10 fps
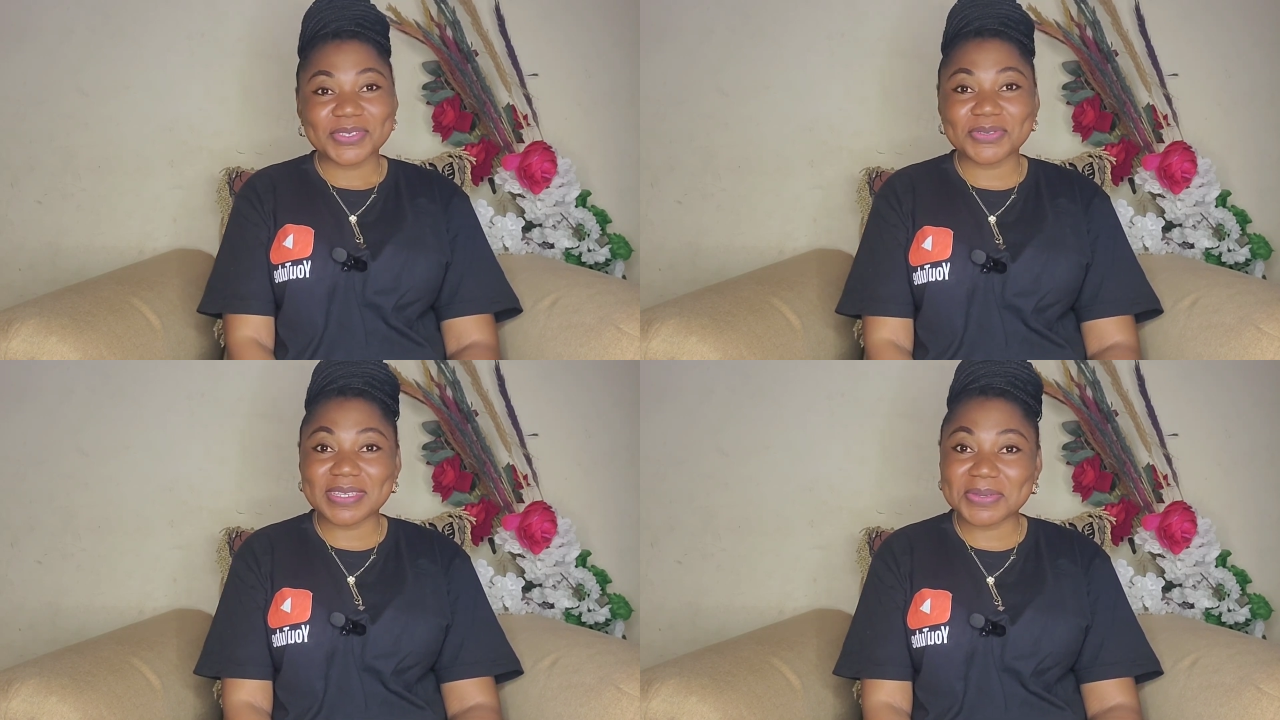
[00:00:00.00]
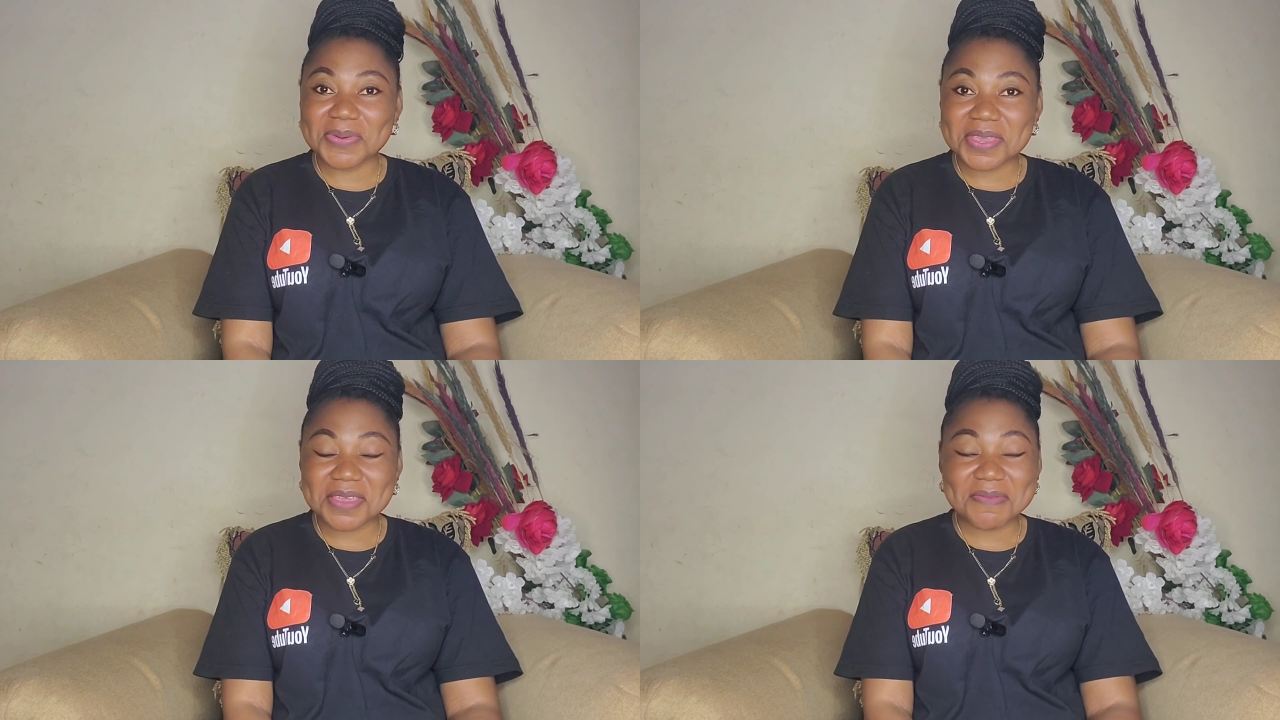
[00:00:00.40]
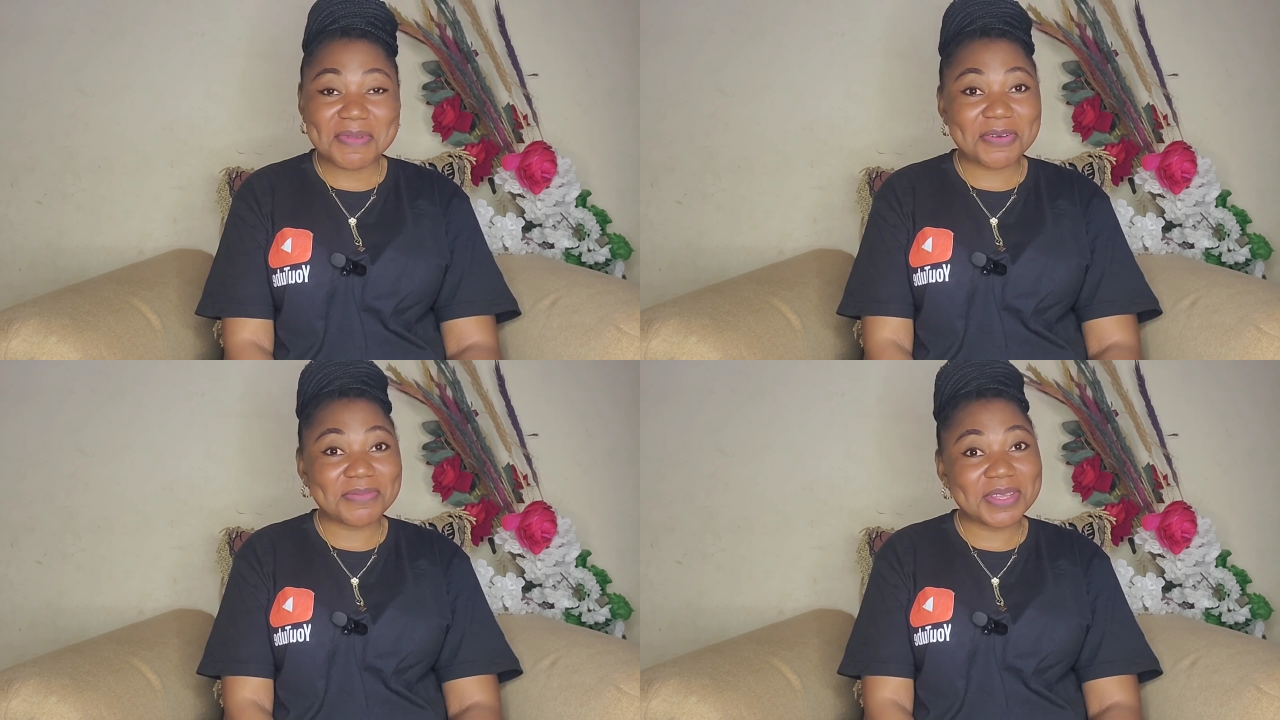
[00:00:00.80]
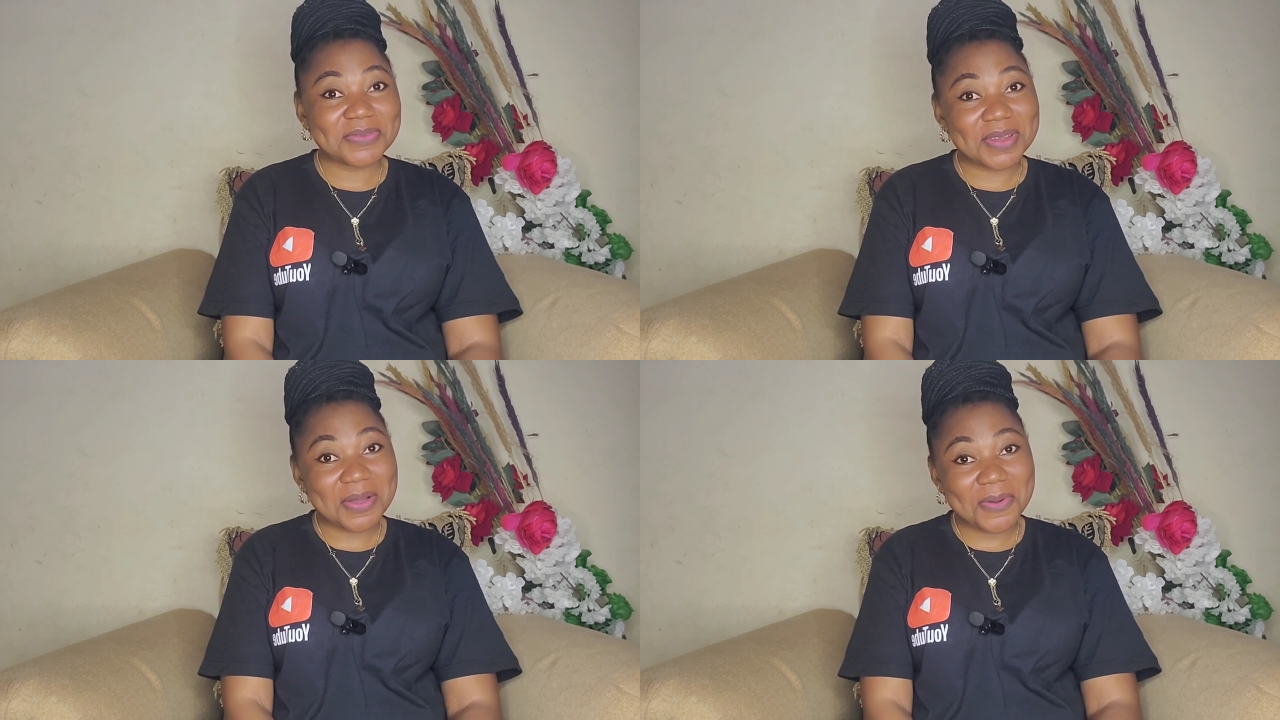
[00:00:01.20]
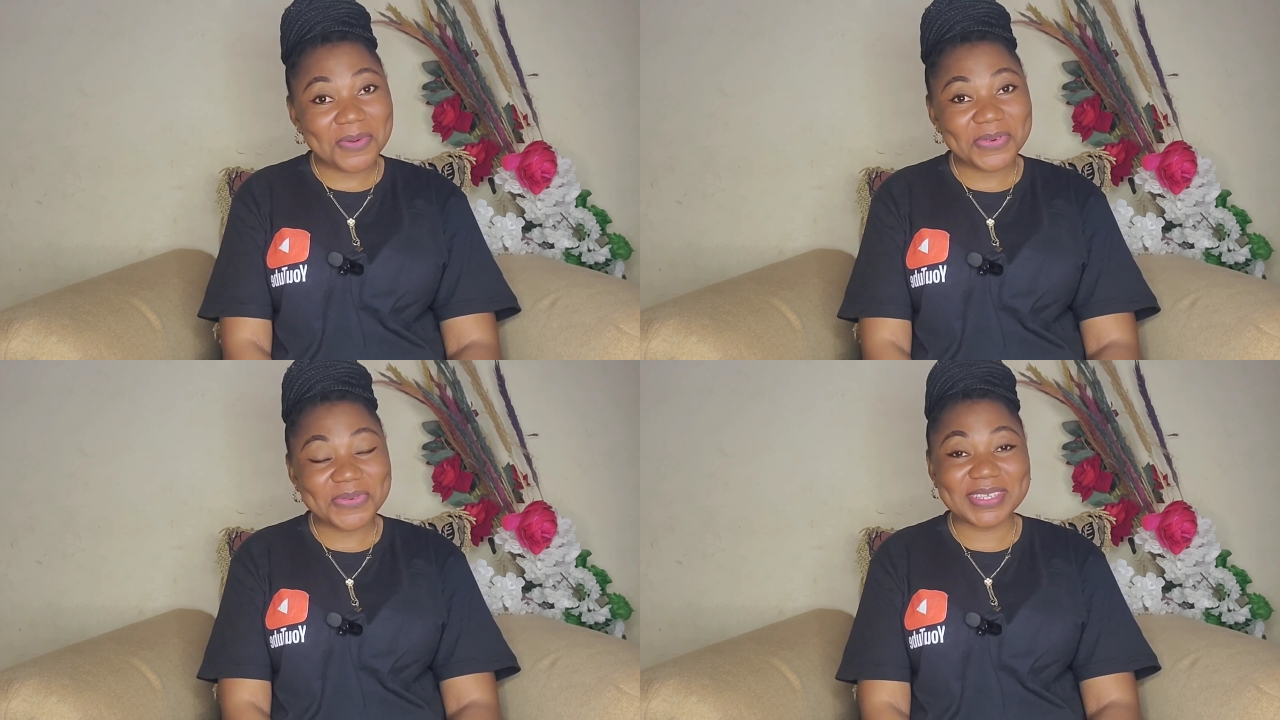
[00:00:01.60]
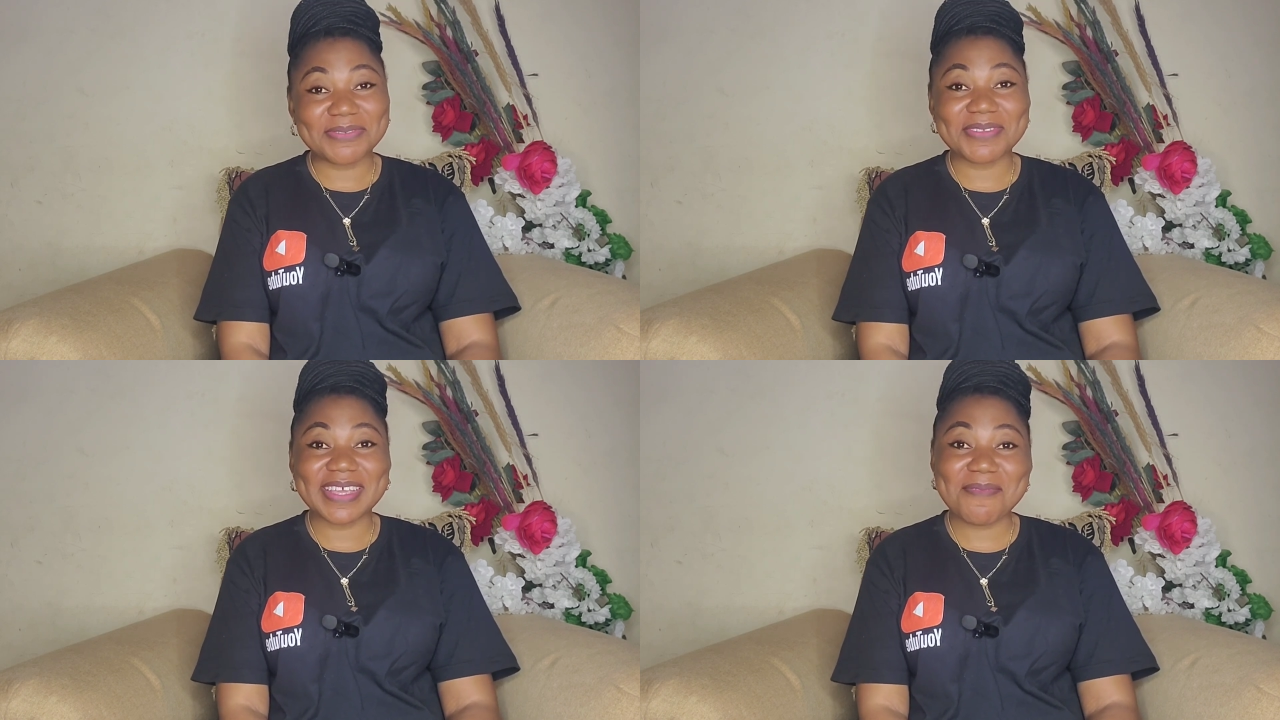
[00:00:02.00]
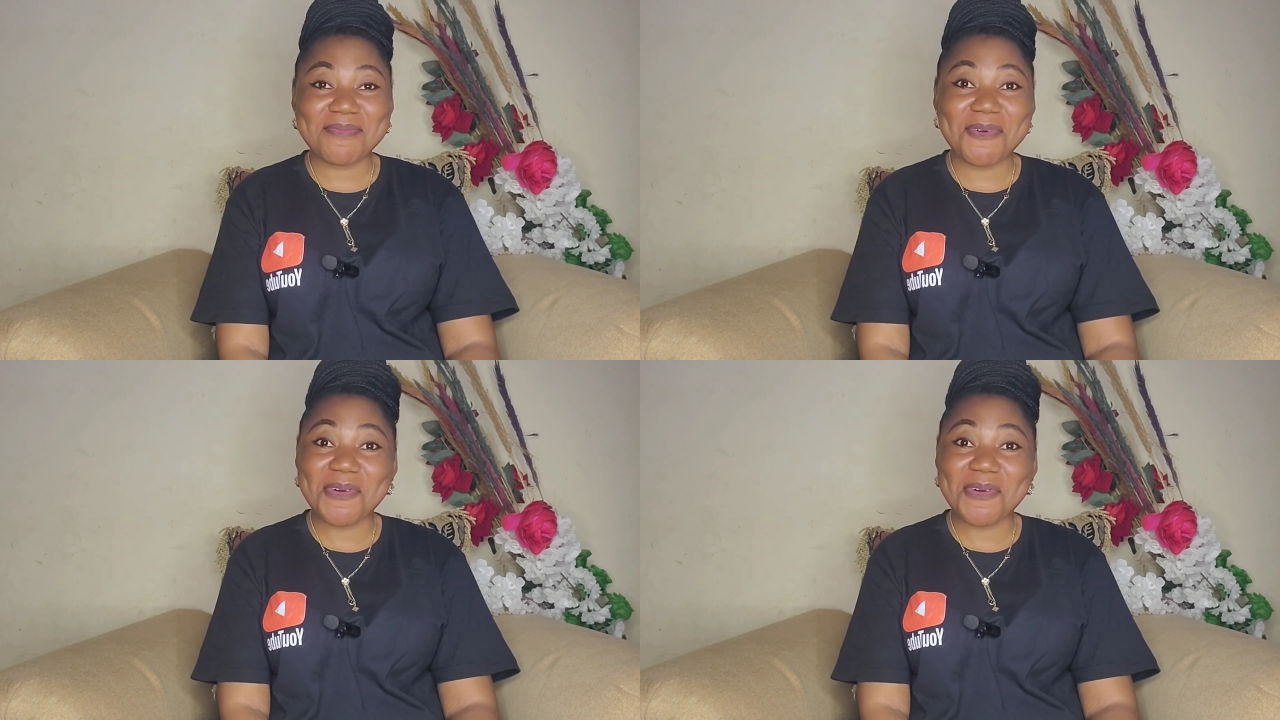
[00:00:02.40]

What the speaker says: So I said, okay, my update now. It's going to happen